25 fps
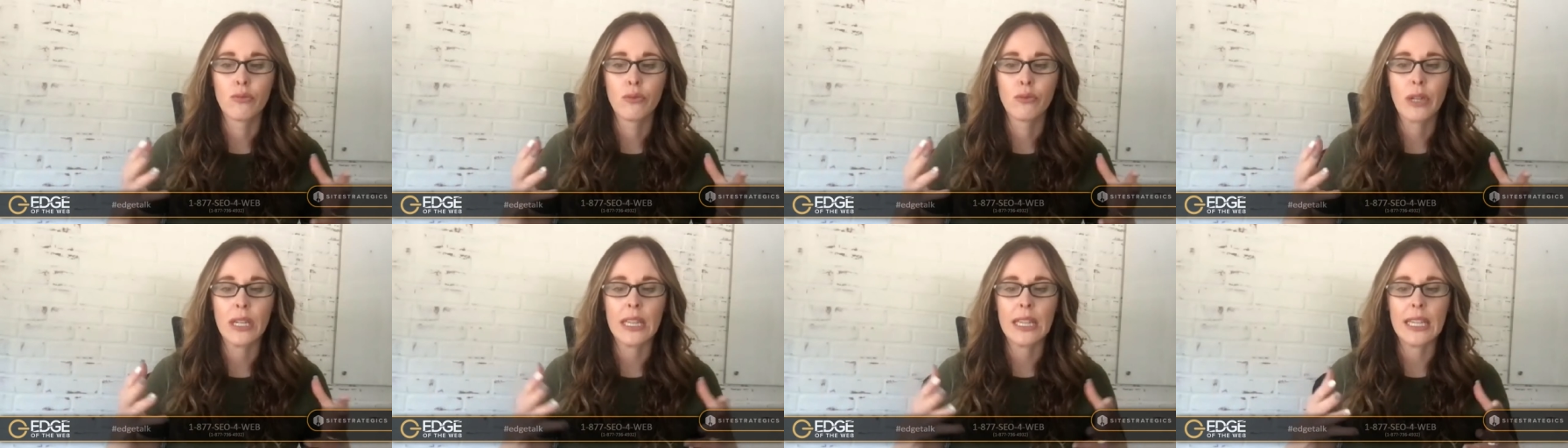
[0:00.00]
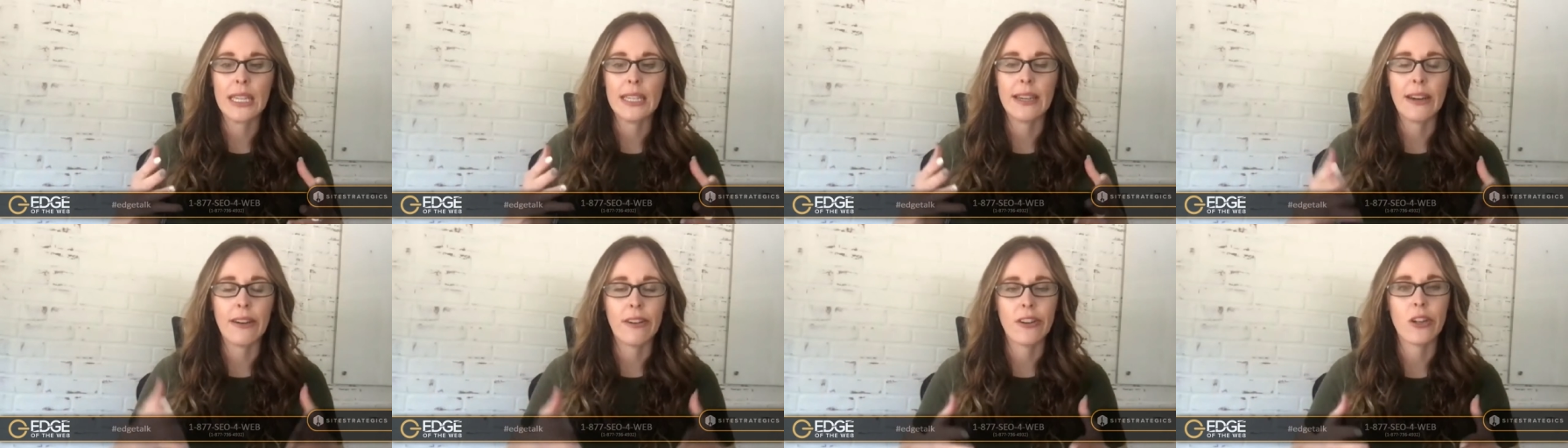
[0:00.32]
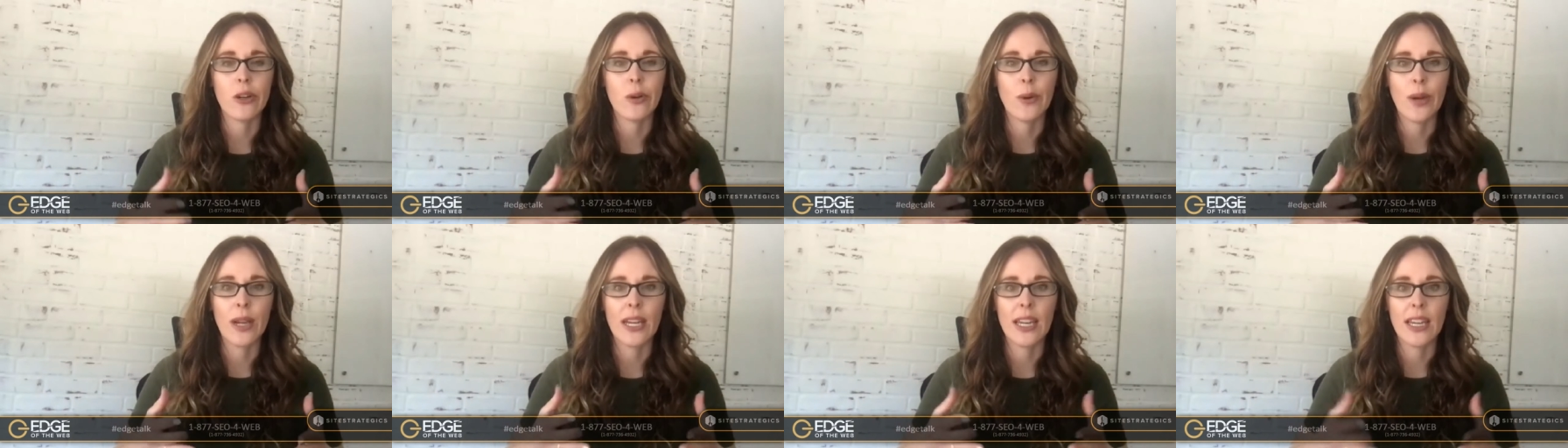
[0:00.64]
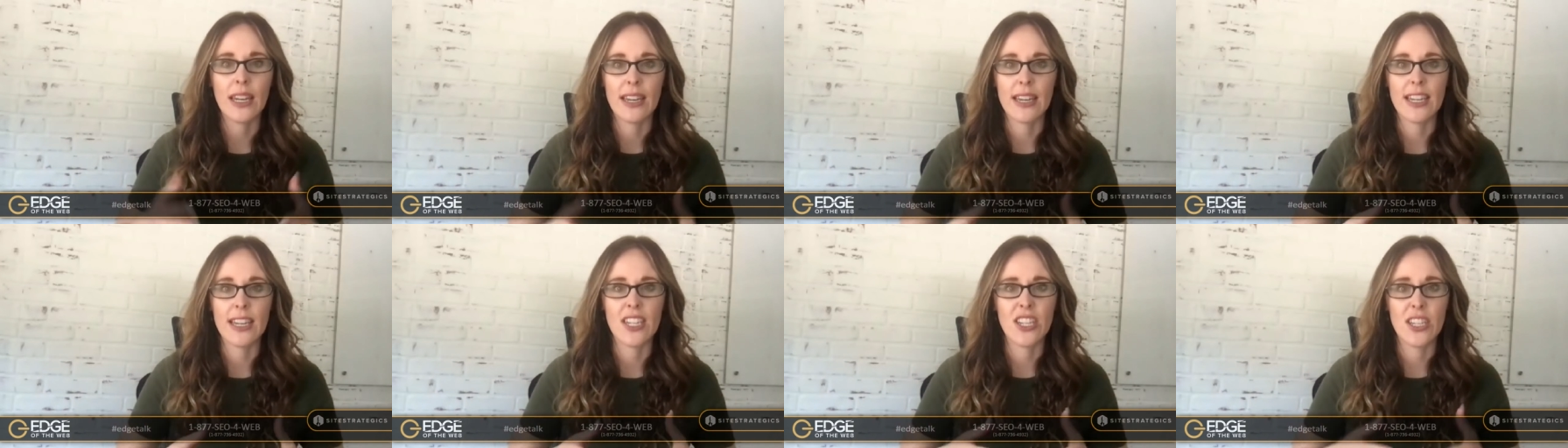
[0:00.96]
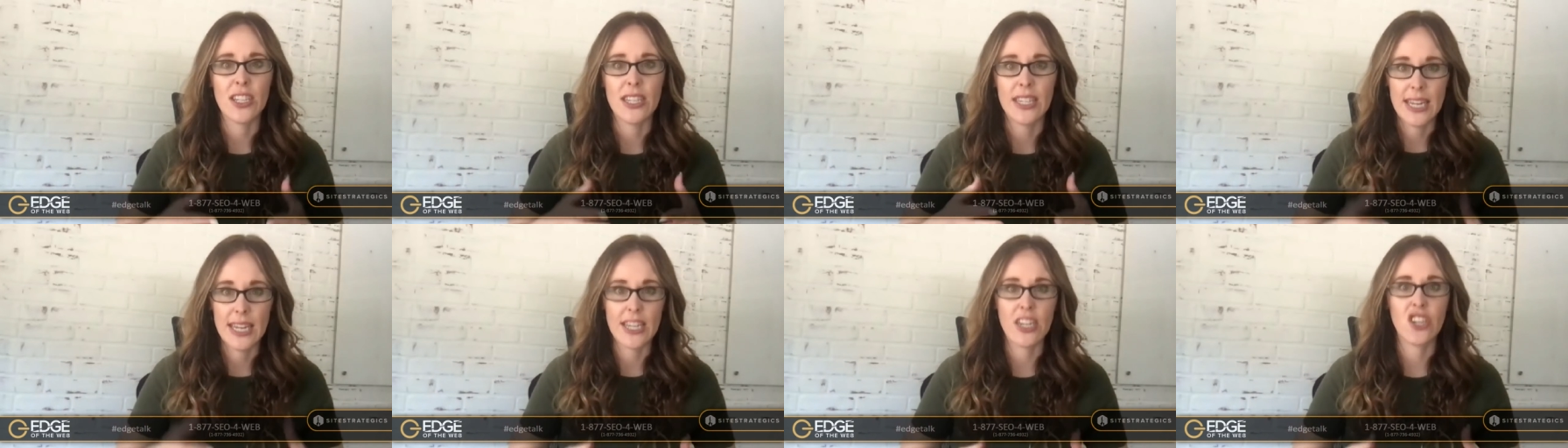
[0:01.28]
really narrow in and
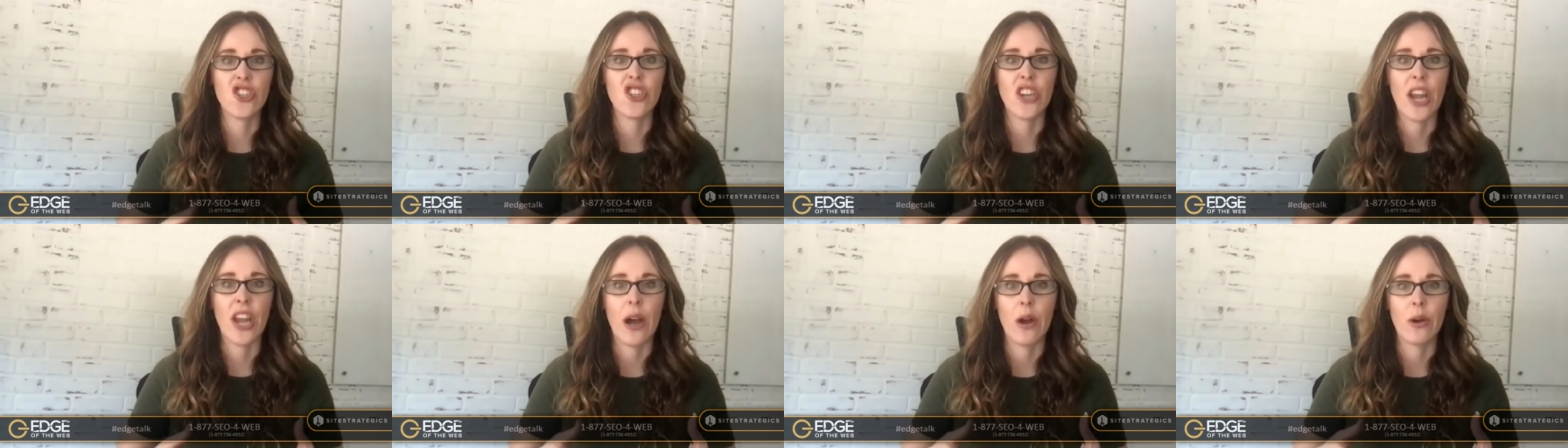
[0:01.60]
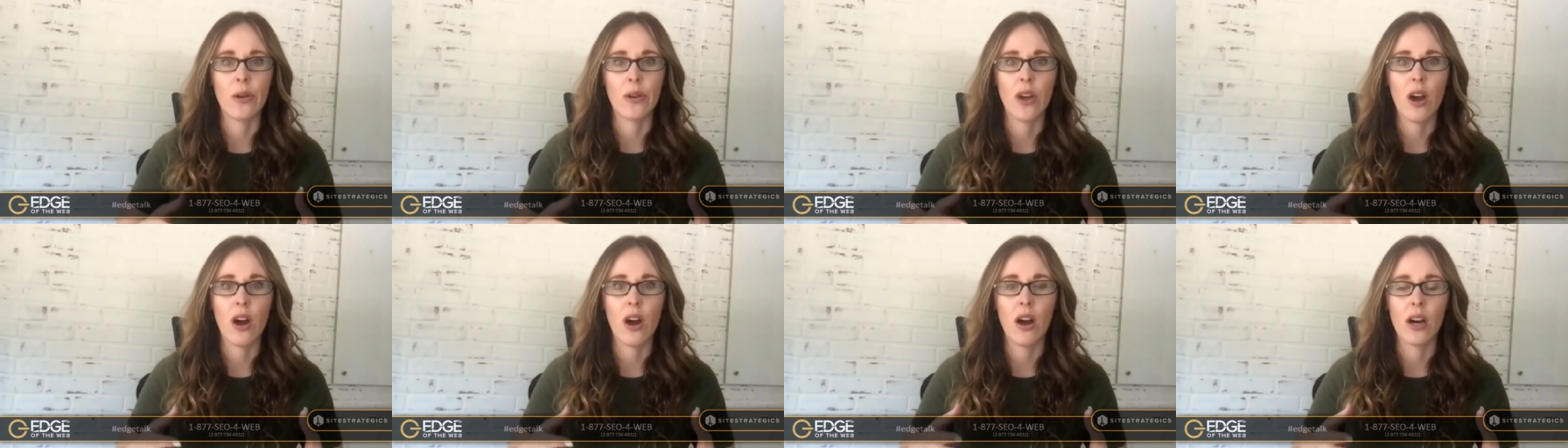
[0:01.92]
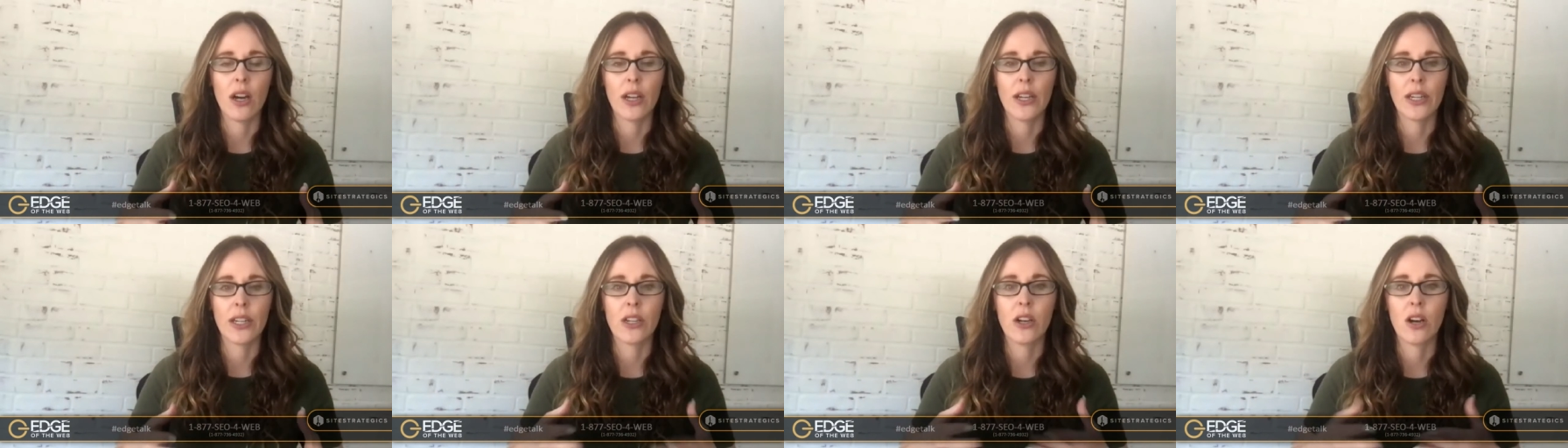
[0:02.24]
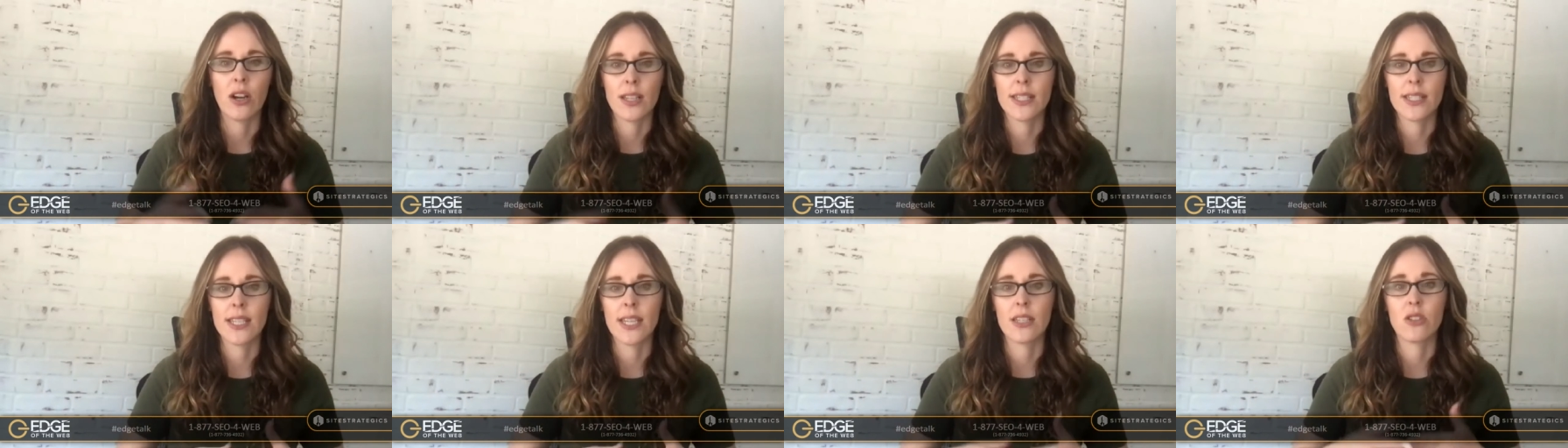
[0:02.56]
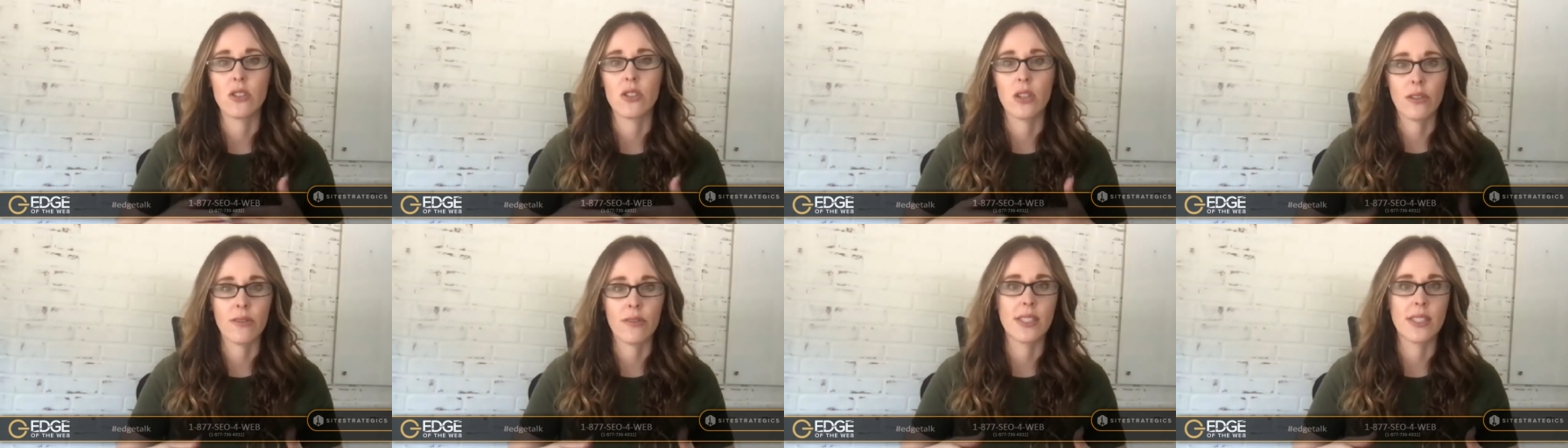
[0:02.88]
niche down on
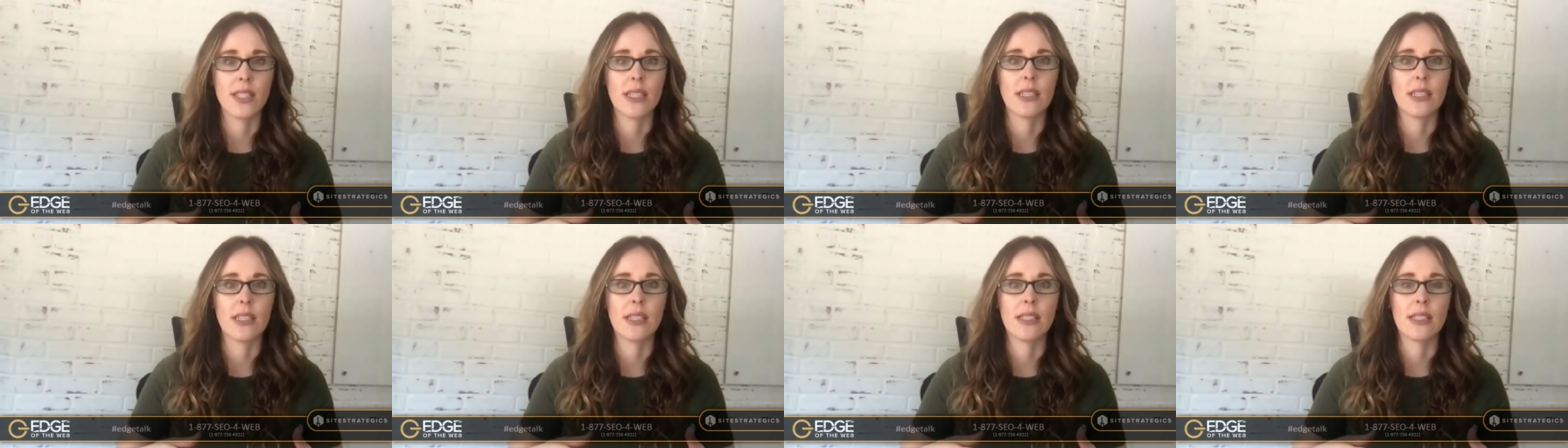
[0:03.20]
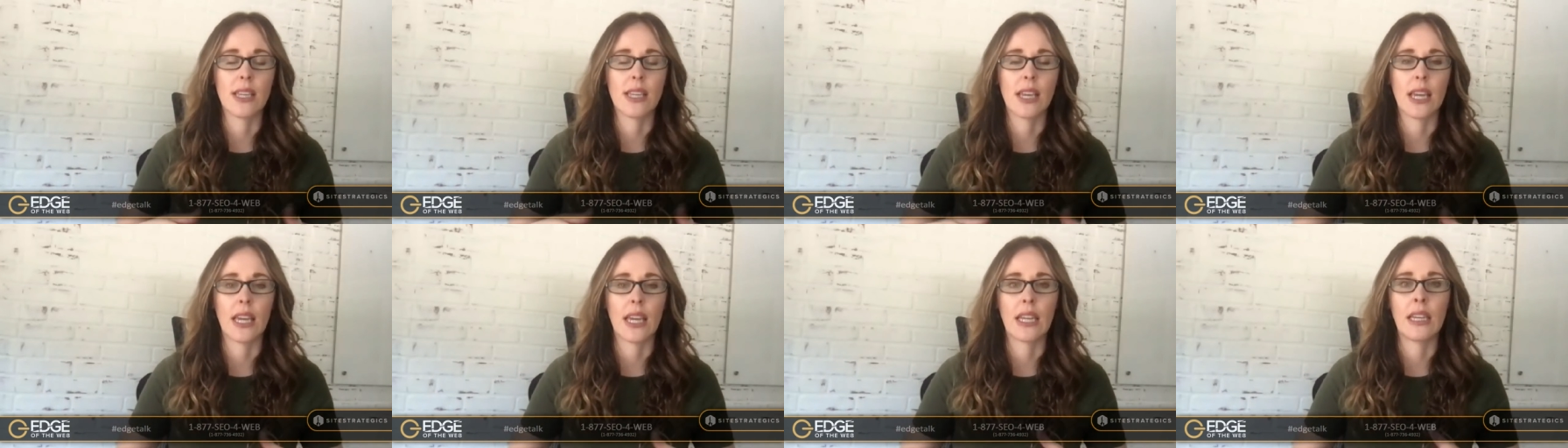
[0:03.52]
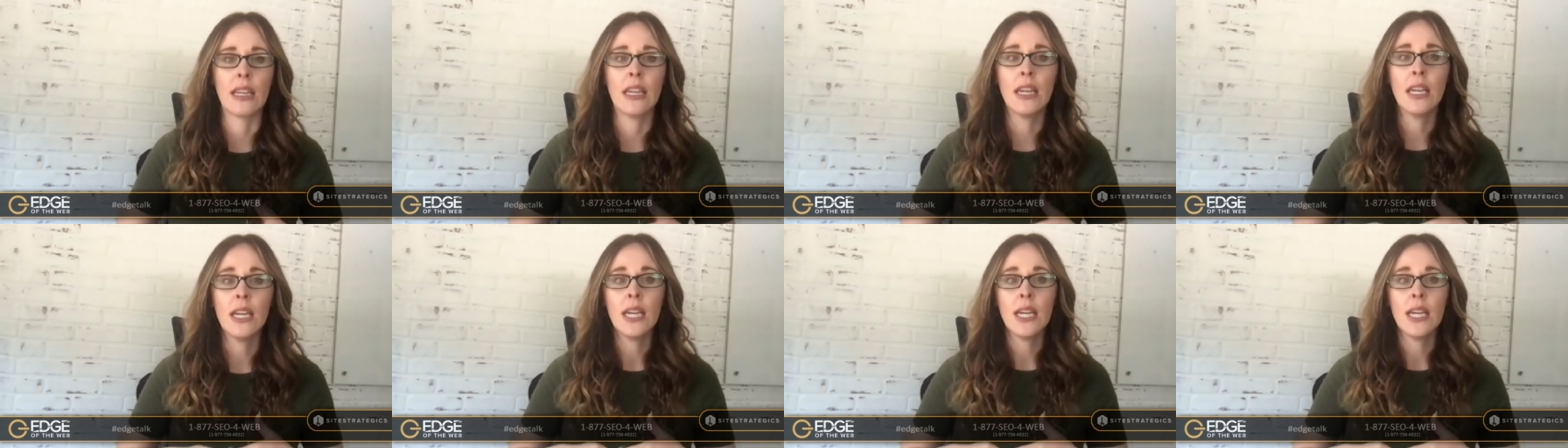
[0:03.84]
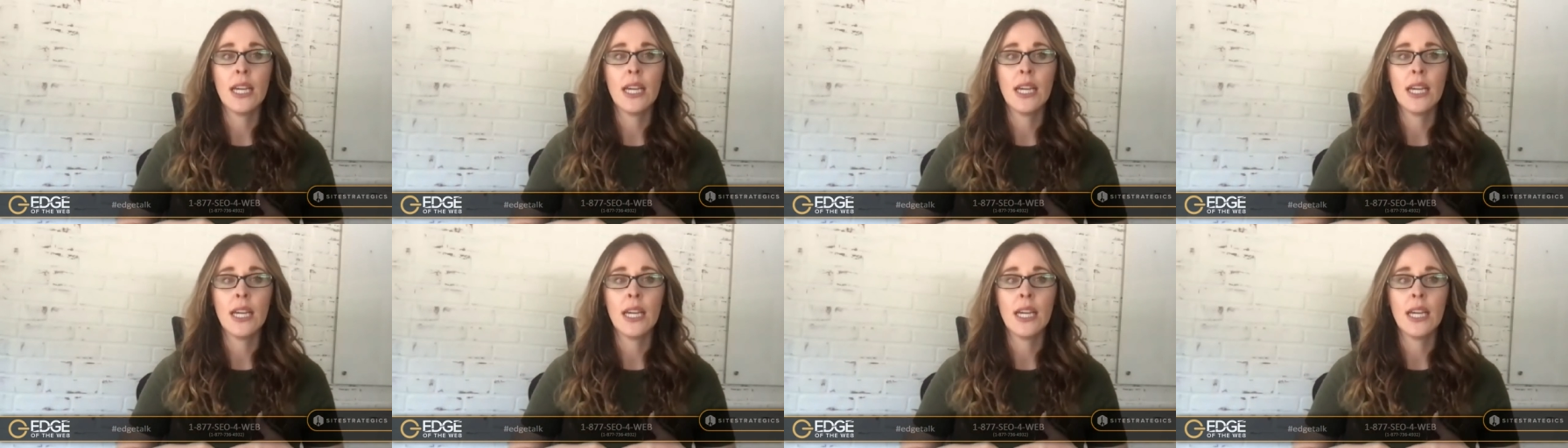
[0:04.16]
content services and